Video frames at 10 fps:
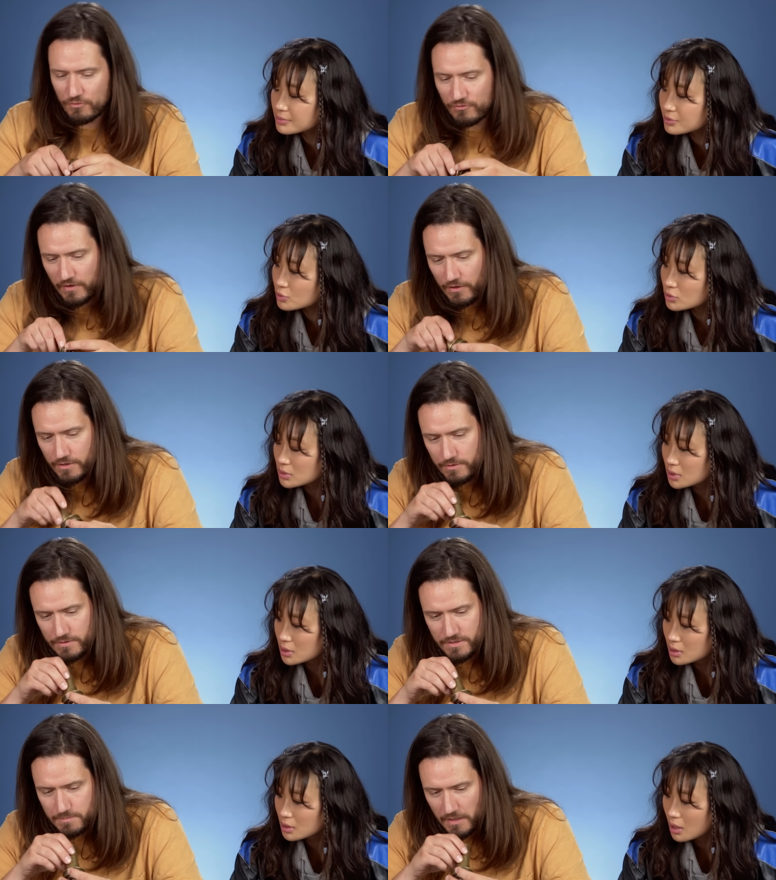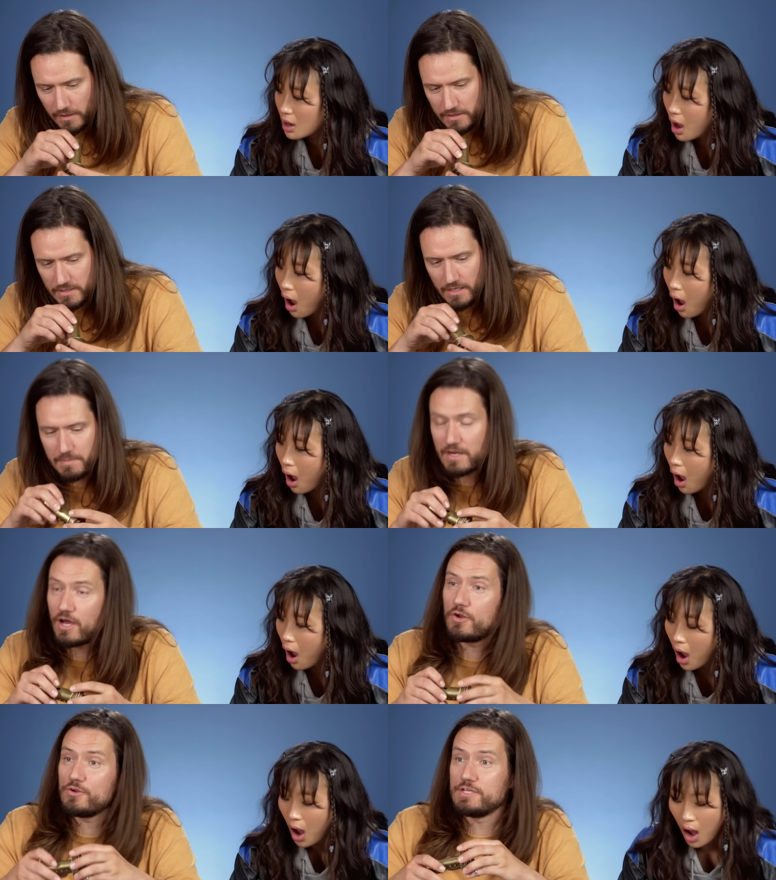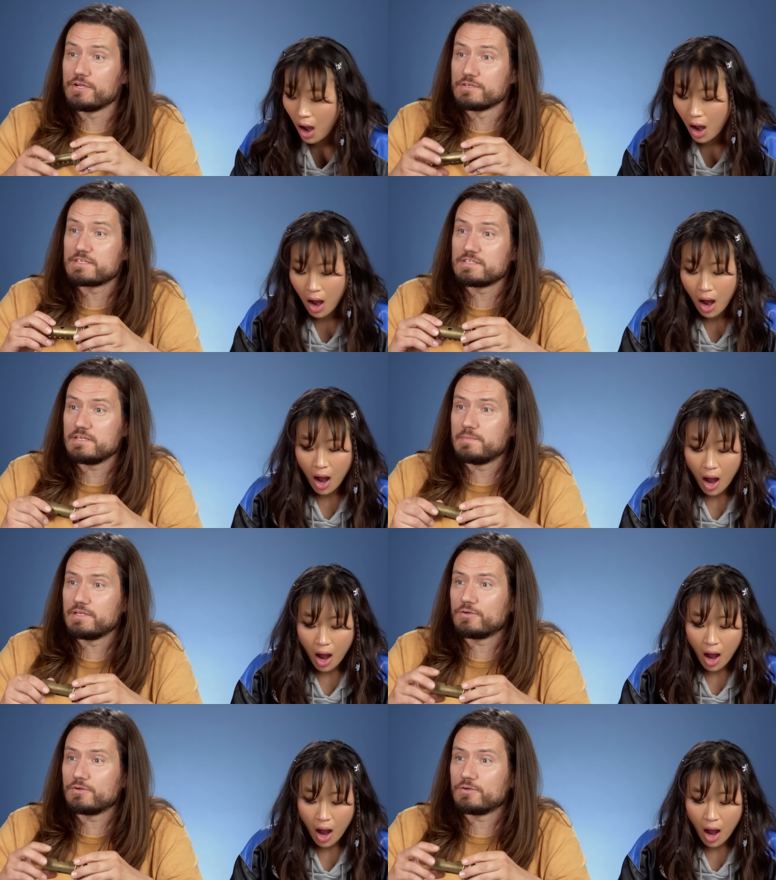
Speaker 1: for fair use because it had been 100 years since he'd been